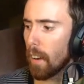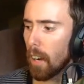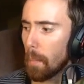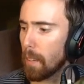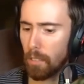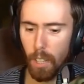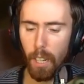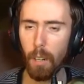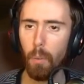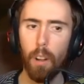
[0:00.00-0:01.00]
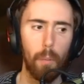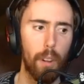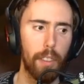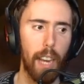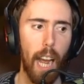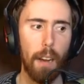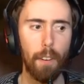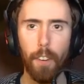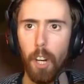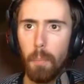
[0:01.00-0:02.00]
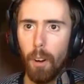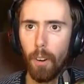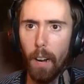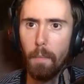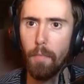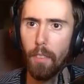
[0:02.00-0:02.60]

Let me see what what they have available. right.